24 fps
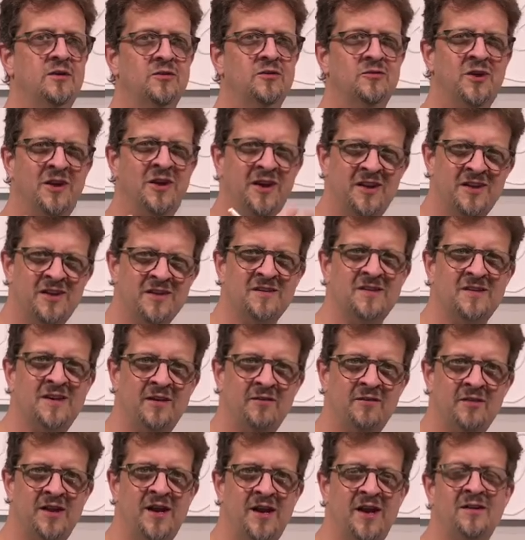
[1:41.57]
you're trying to
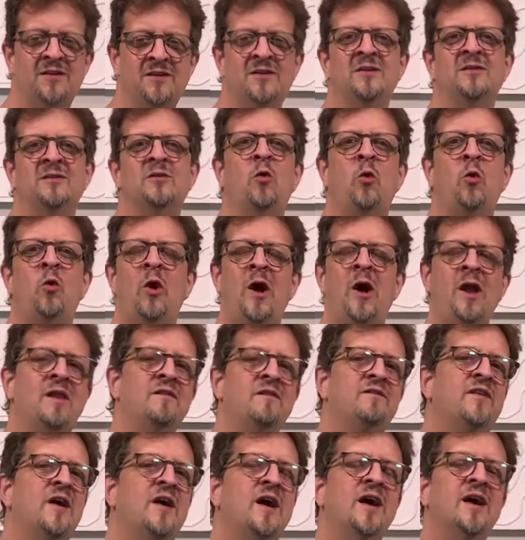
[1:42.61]
discover that to
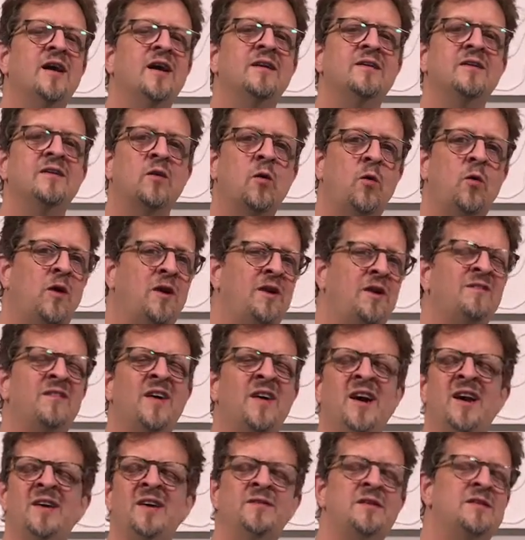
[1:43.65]
qualify it to
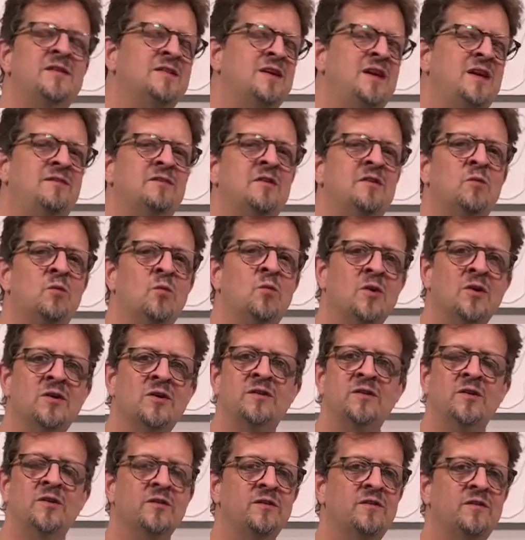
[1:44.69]
qualify if it's even
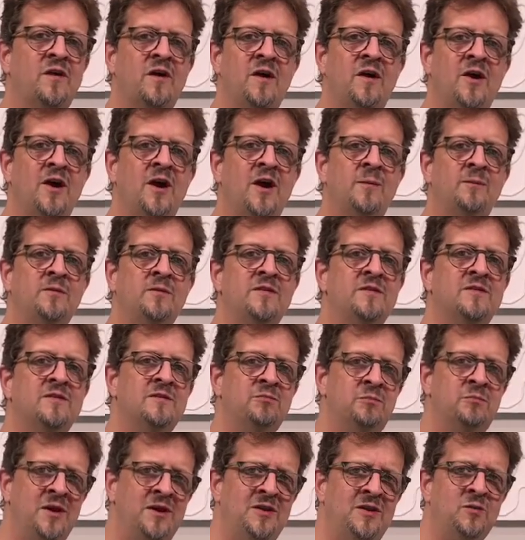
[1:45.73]
worth your time to
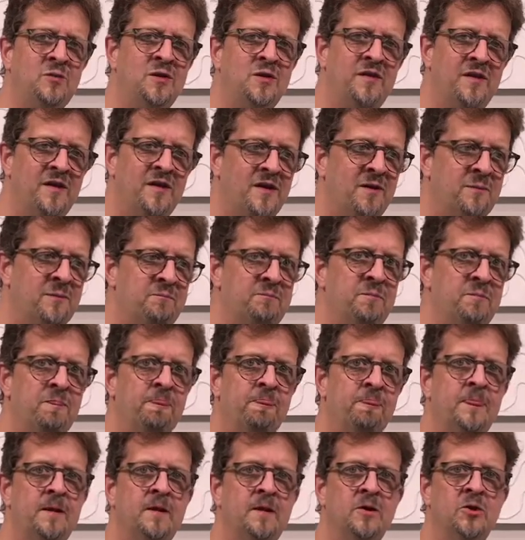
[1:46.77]
spend with them
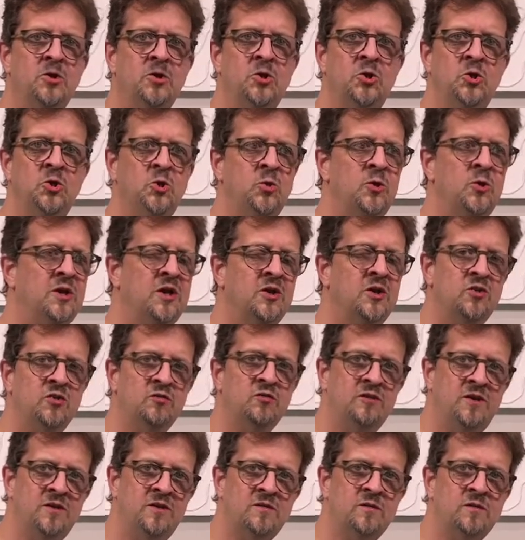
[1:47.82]
you and other
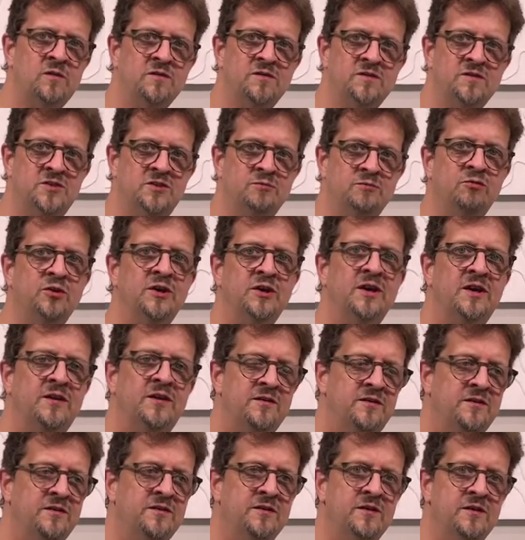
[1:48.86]
resources you bring
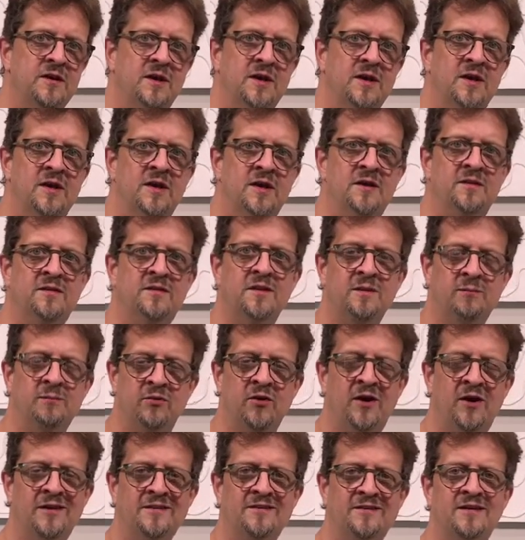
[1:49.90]
into the into the
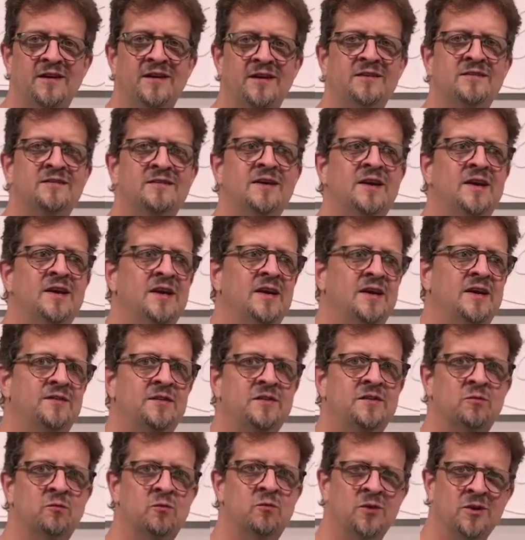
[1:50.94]
process if
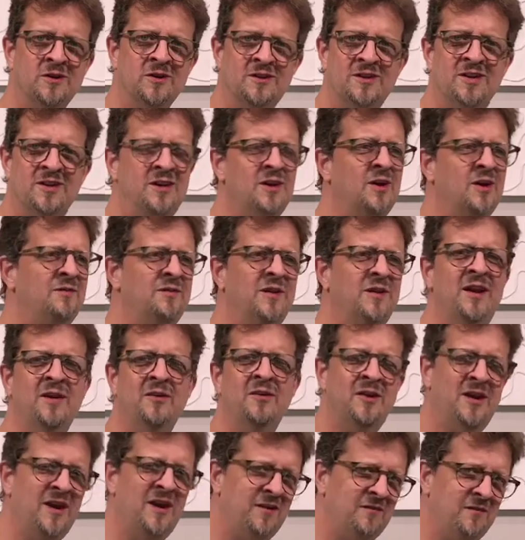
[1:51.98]
it's worth it, if they're
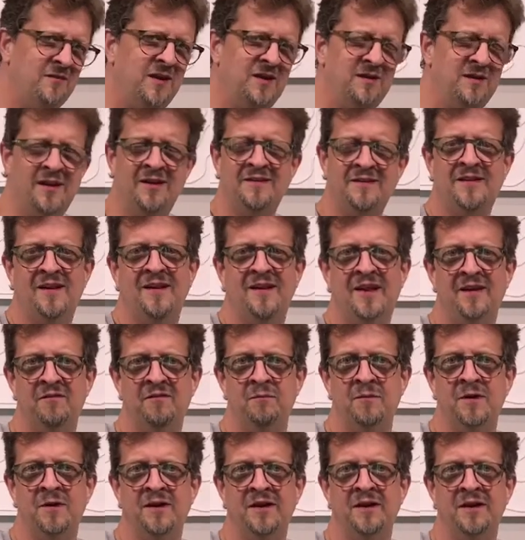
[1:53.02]
going to have, it, let's say they
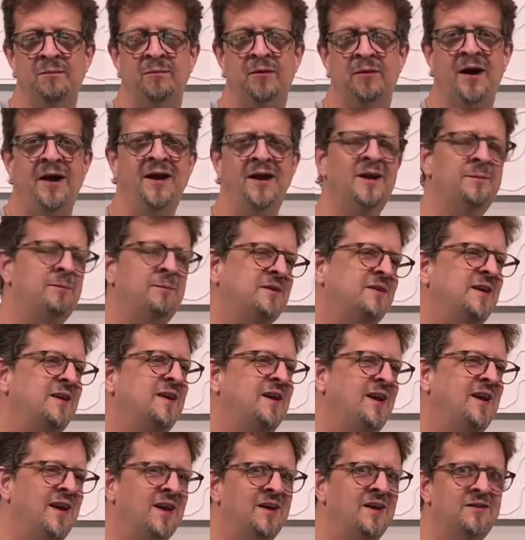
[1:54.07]
have money to buy it, but they
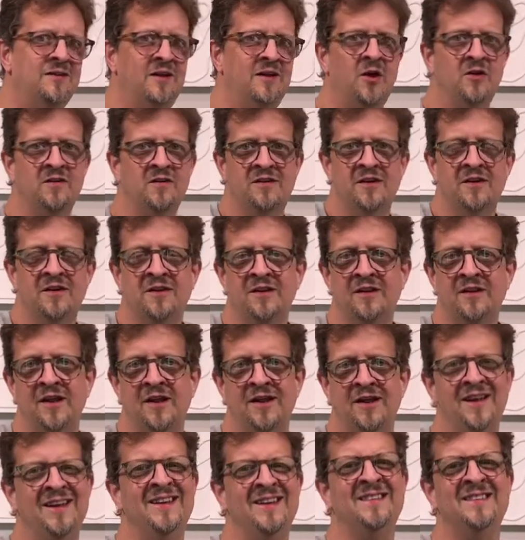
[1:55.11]
can't
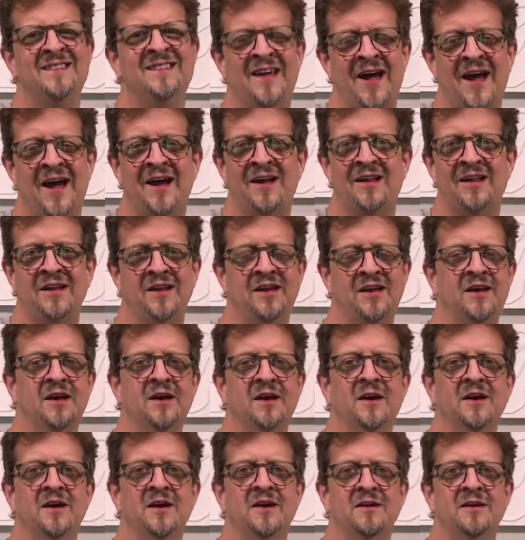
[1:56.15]
articulate exactly
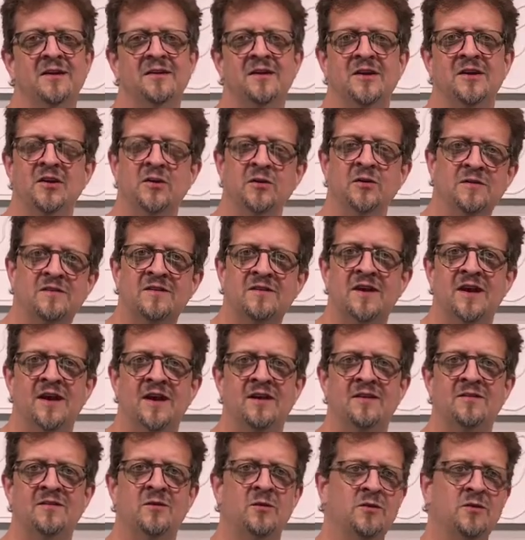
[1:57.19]
the use
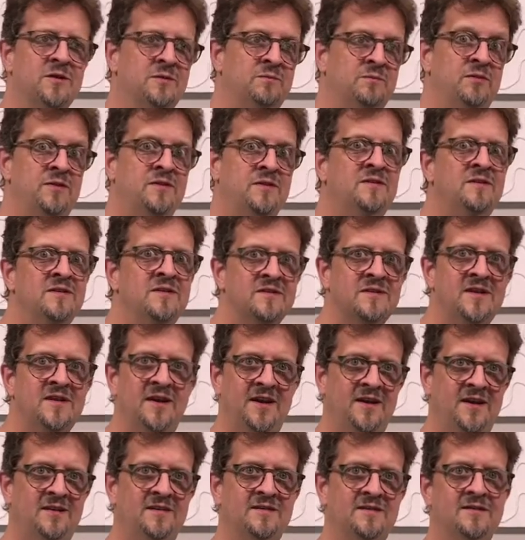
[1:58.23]
case or the business
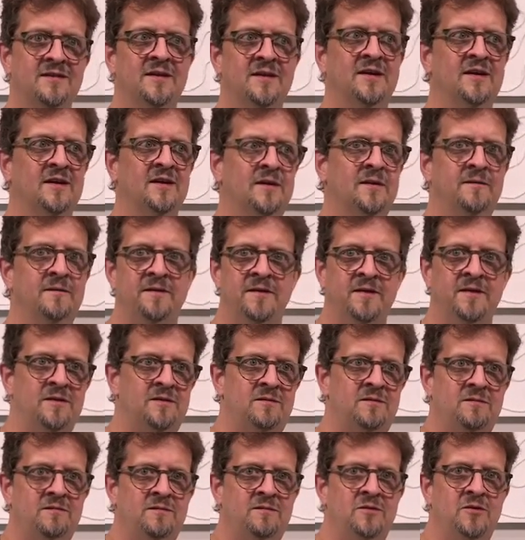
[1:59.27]
case,
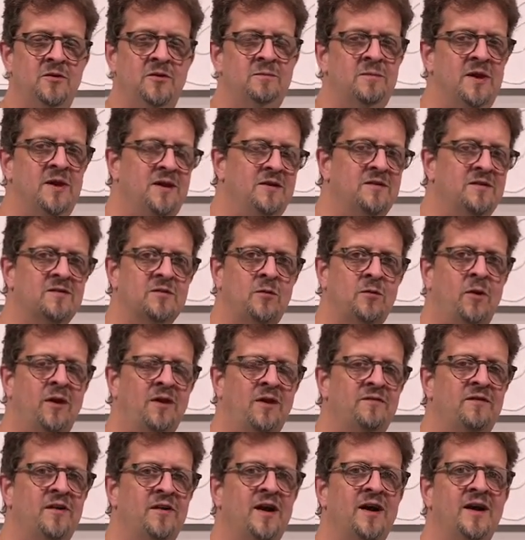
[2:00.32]
then you may
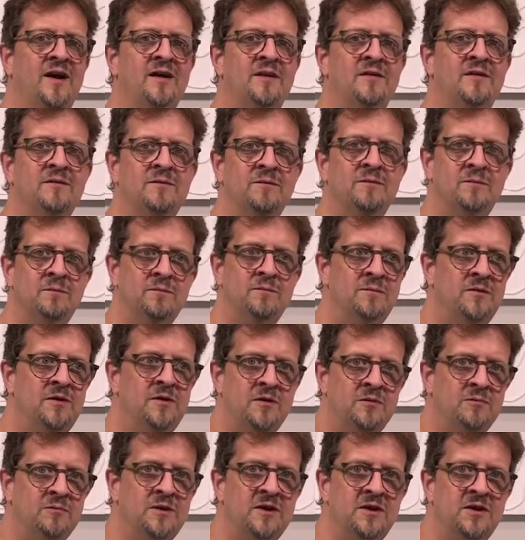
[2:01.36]
disqualify it, you
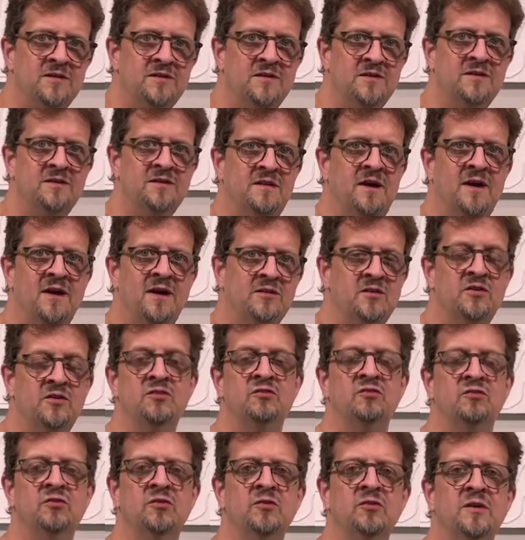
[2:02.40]
know, because not
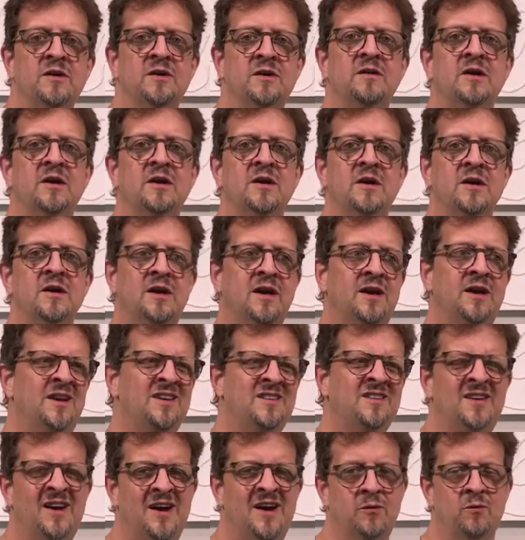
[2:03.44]
congruent and
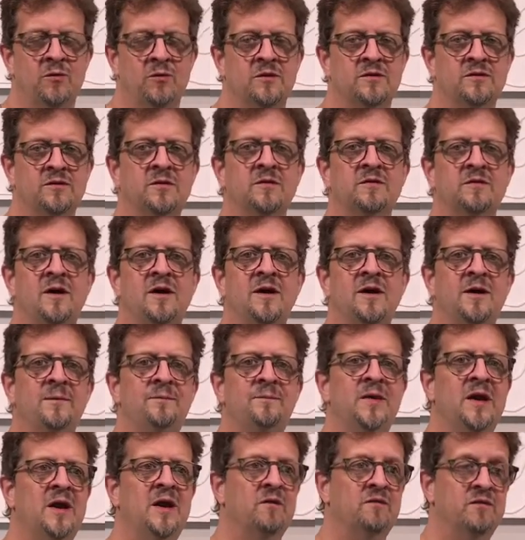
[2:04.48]
it's not worth your time.